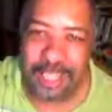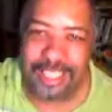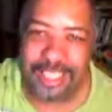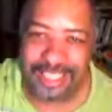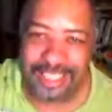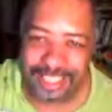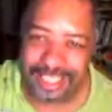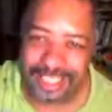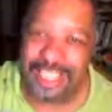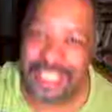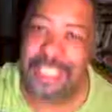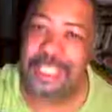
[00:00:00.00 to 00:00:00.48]

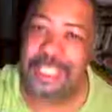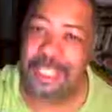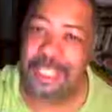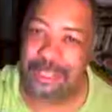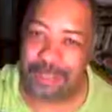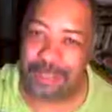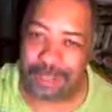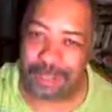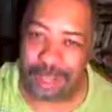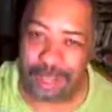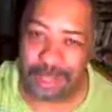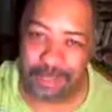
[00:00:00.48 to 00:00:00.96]
just the
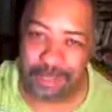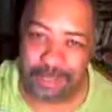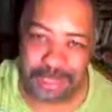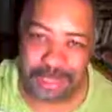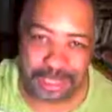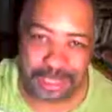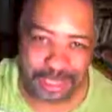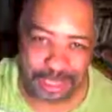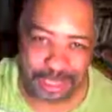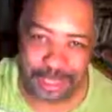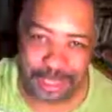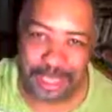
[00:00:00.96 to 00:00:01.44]

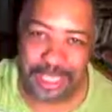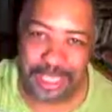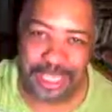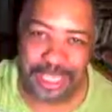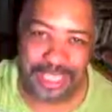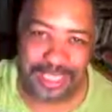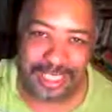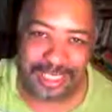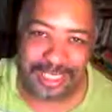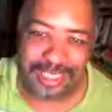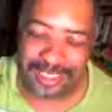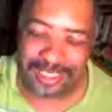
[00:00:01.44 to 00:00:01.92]
crumbs, good
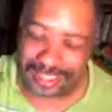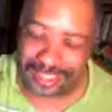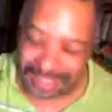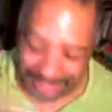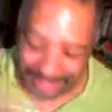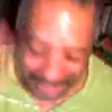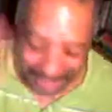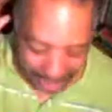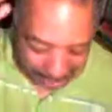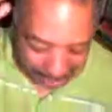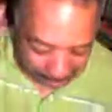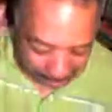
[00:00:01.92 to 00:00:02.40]
eating. Just let the